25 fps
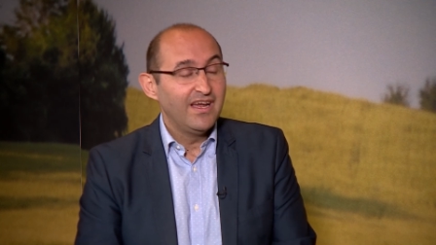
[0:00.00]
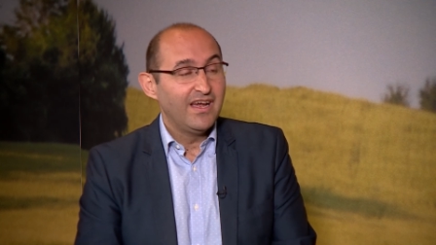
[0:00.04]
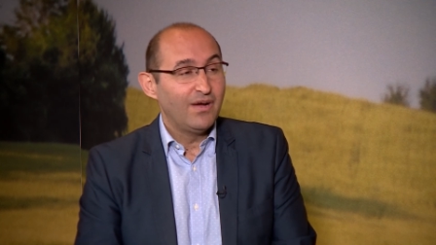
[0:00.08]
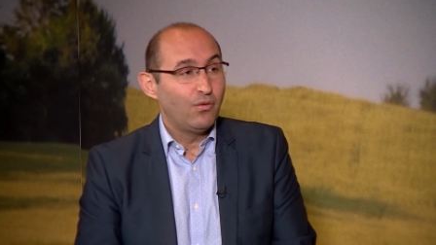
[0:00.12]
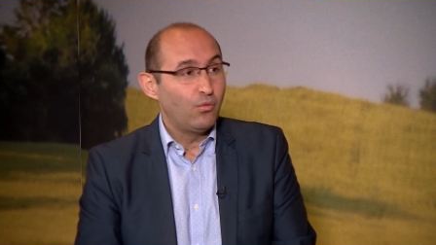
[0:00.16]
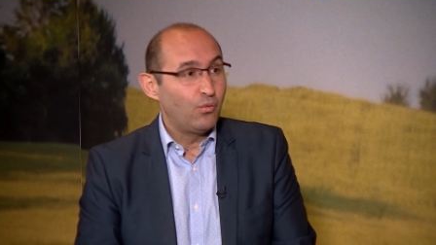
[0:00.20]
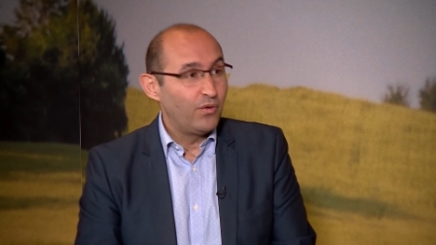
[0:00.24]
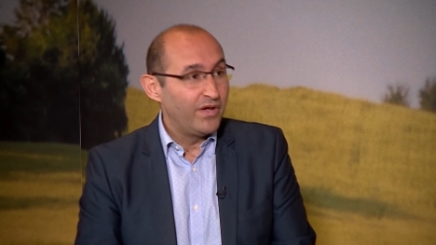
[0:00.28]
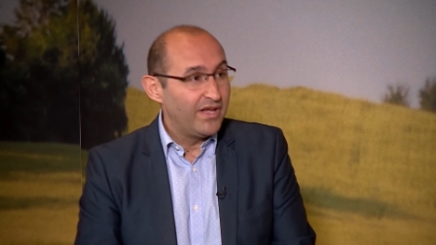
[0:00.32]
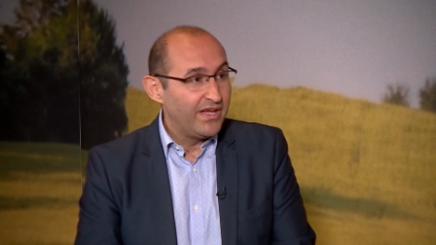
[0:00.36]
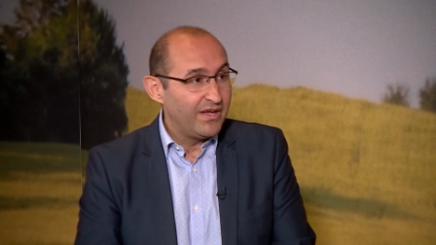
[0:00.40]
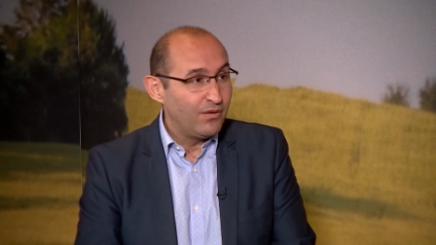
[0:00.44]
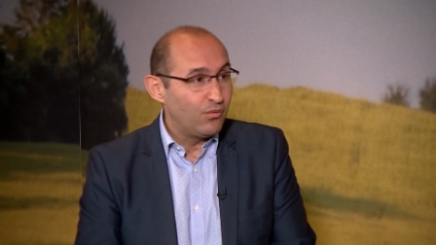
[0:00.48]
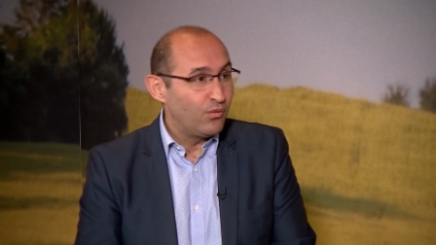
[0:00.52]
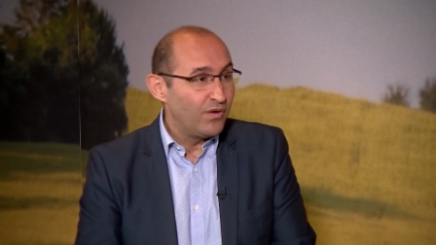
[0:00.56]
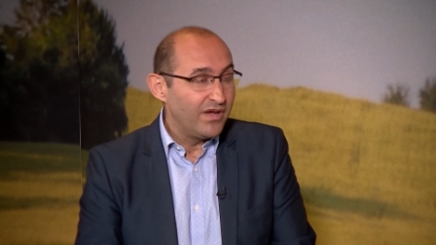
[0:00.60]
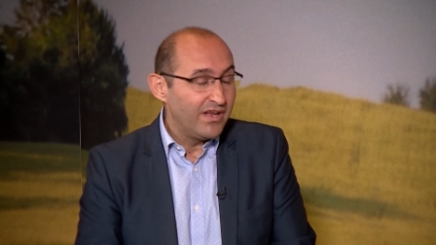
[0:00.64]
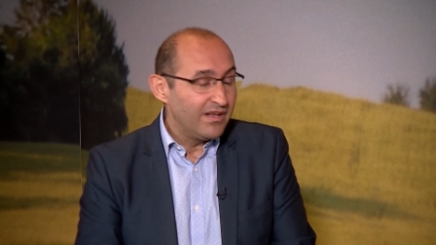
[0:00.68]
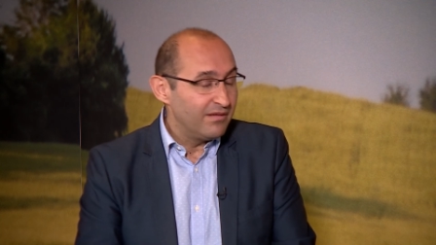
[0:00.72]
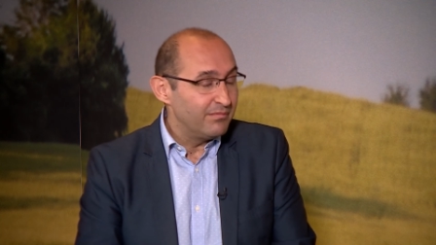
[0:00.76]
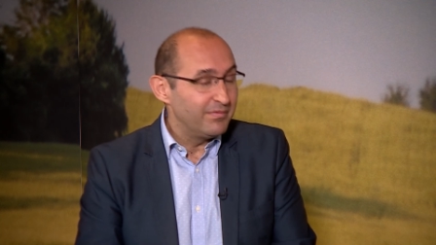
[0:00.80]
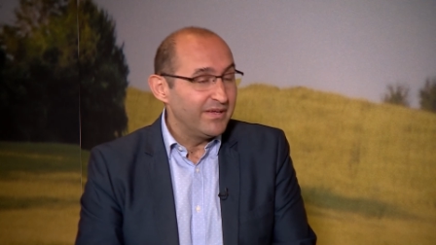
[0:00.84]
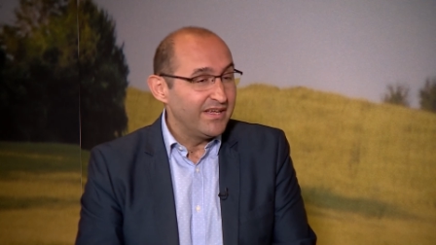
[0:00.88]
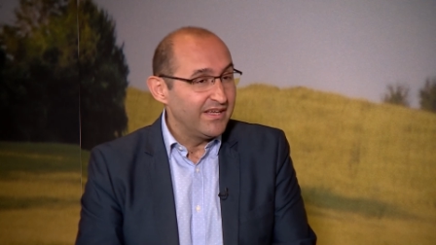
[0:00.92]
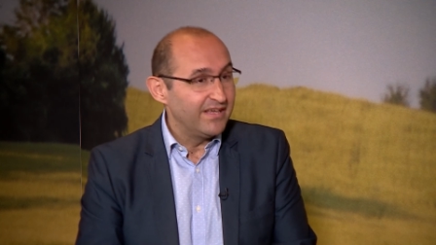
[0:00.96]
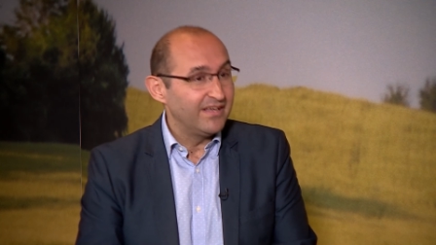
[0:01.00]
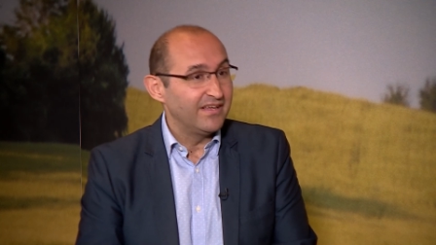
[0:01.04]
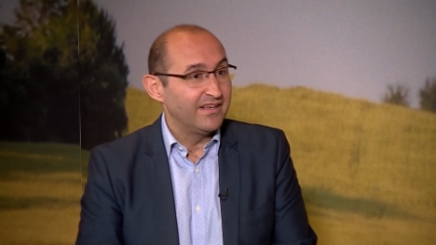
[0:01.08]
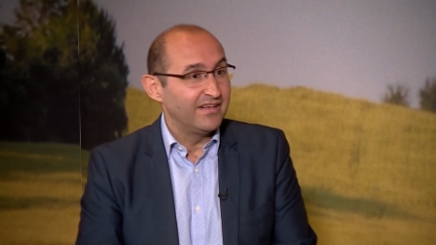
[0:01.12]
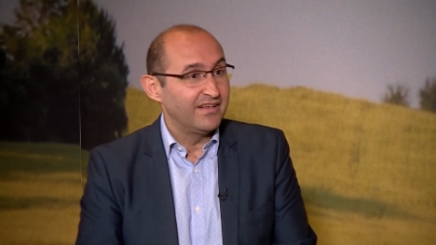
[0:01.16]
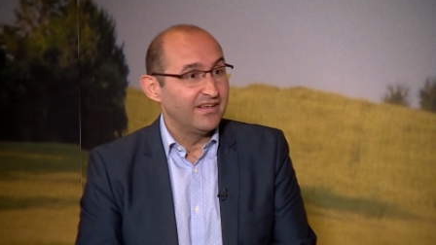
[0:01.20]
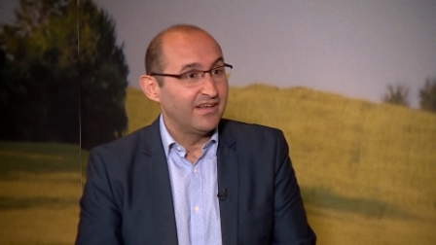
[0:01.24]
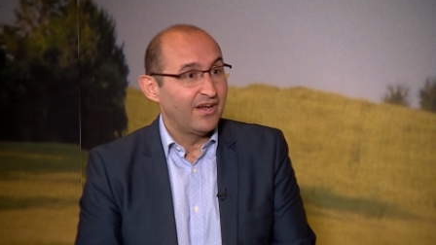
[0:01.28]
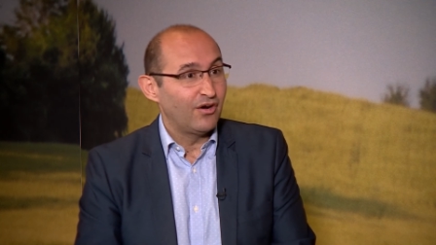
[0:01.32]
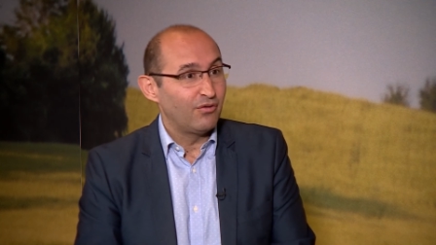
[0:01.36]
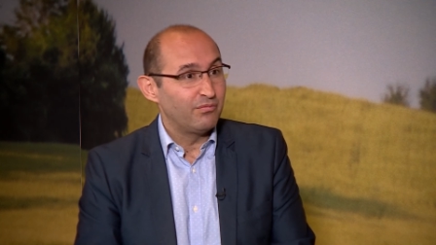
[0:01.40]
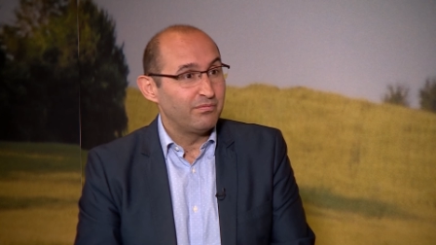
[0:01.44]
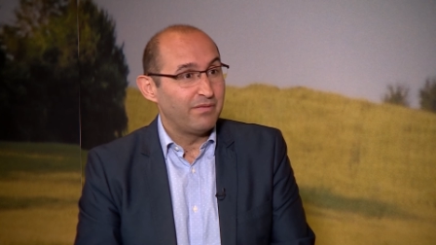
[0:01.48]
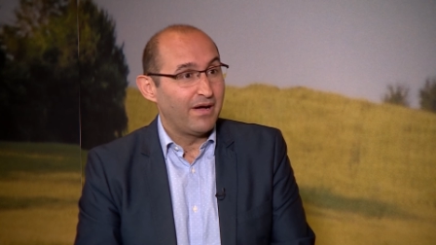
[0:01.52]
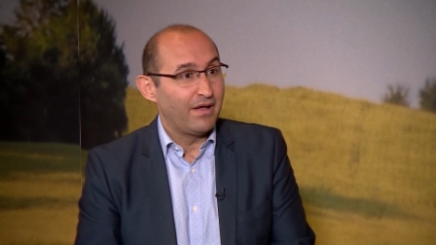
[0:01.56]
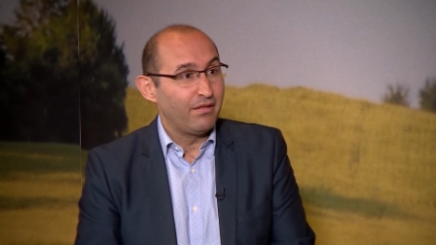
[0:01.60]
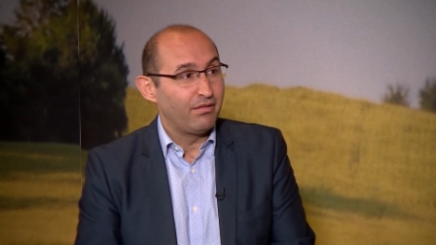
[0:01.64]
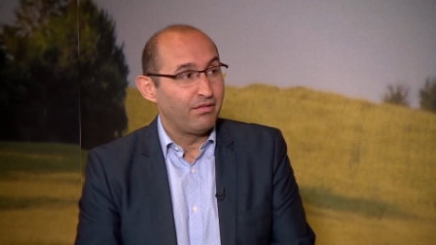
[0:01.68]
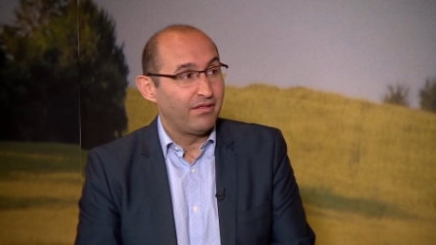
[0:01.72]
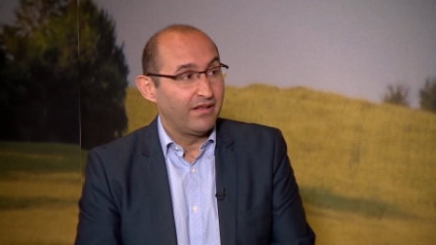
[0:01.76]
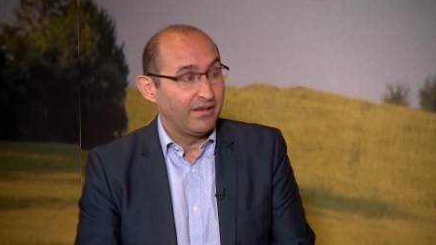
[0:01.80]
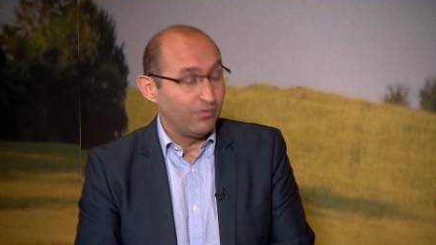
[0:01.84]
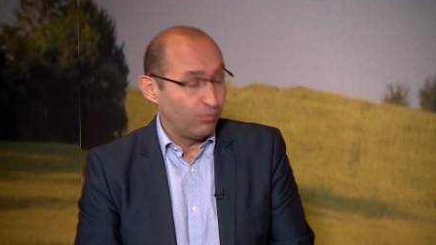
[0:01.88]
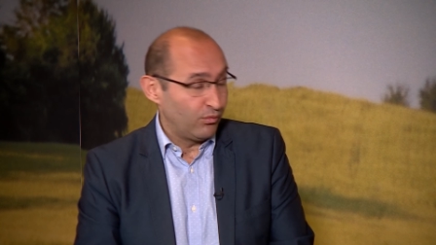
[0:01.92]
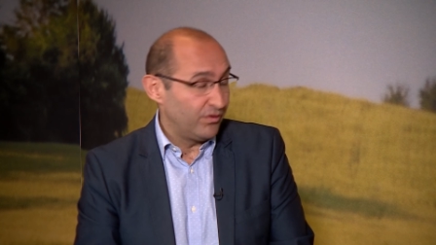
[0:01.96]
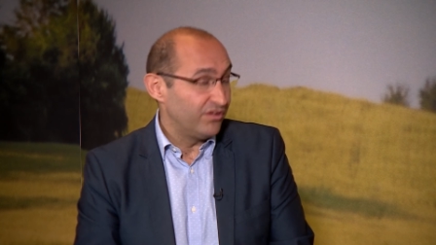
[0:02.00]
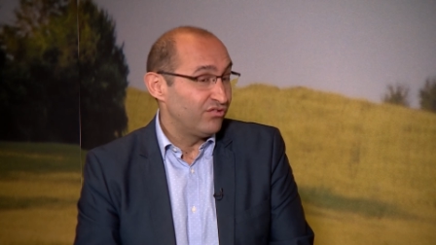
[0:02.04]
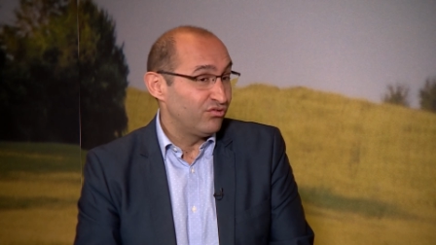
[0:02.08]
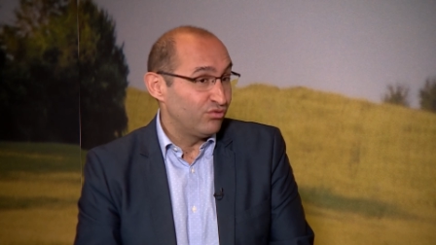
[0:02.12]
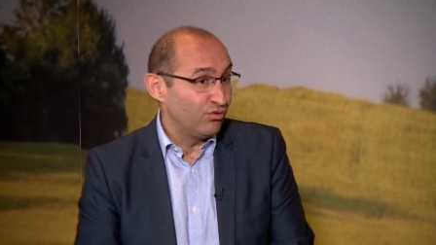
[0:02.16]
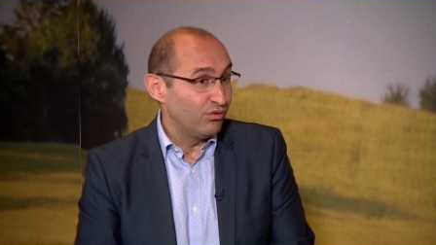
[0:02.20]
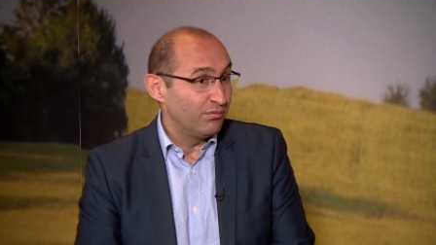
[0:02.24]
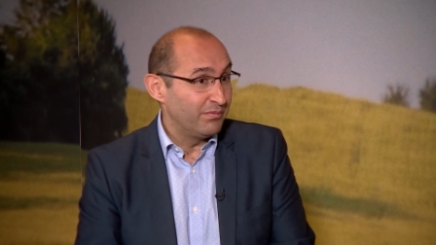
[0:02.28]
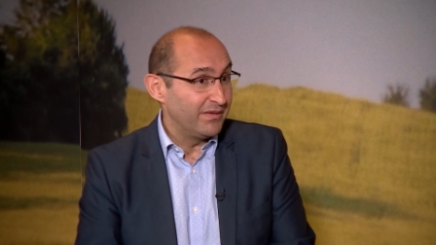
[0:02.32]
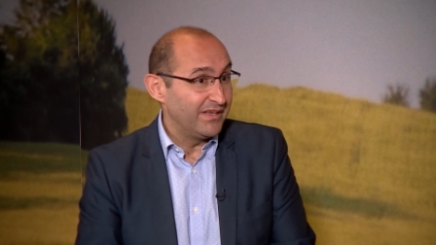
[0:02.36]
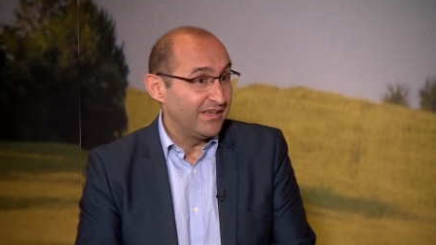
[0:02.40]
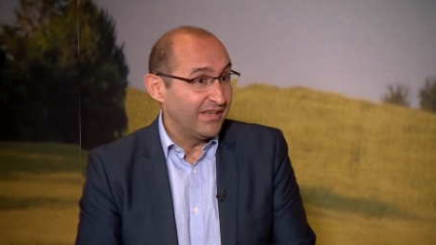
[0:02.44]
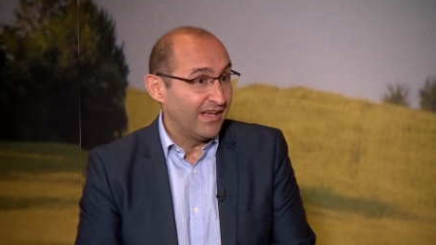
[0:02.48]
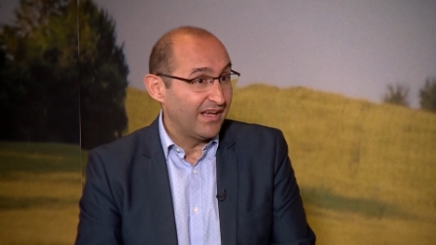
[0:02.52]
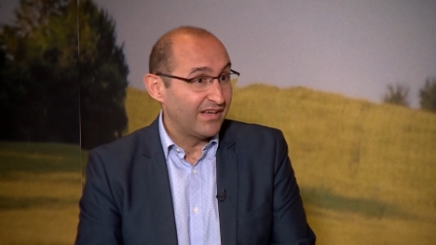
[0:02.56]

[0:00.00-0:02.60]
We will be in our path, and we should be.